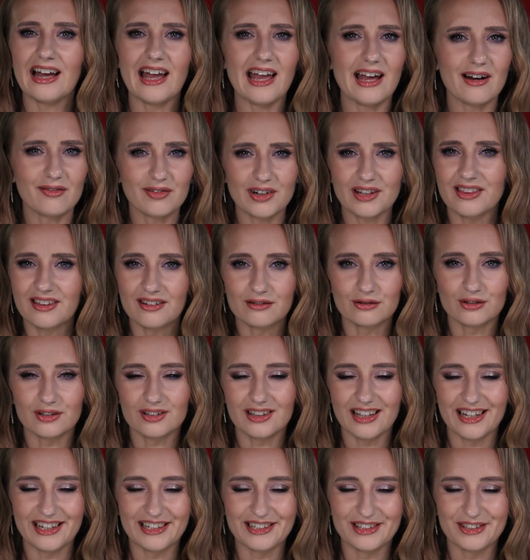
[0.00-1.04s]
everything
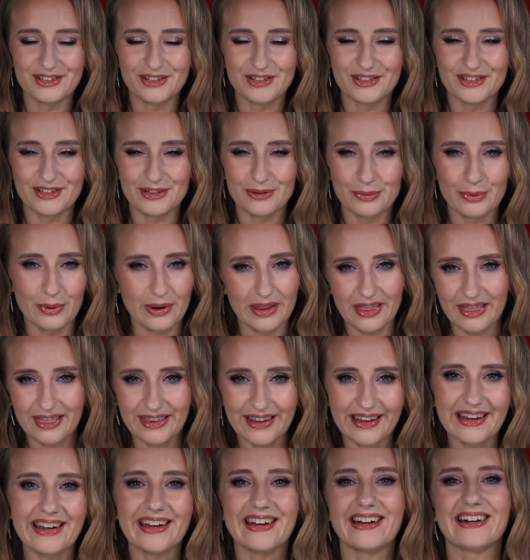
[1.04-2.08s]
related with
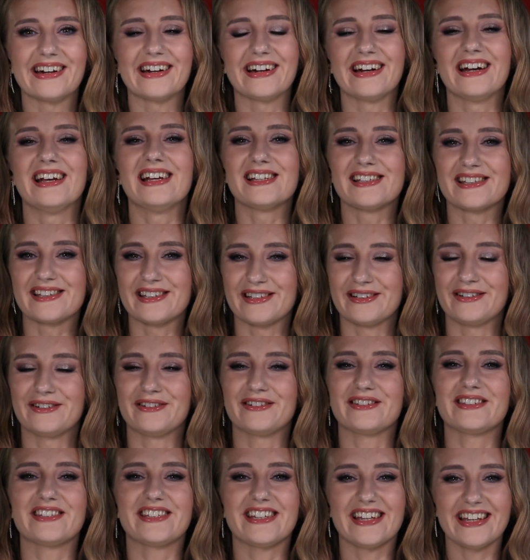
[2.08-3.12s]
care.
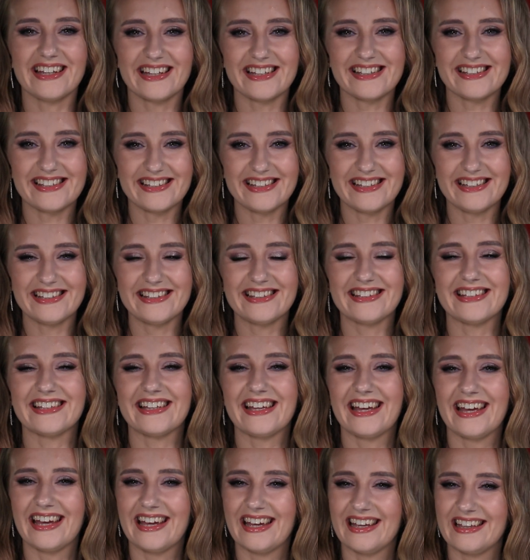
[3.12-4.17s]
So take a seat
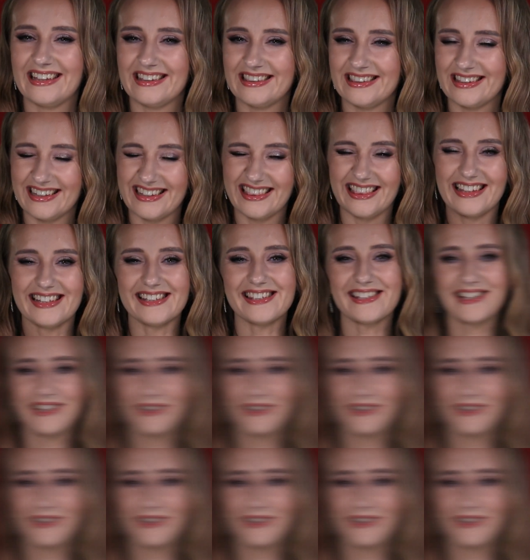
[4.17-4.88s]
and let's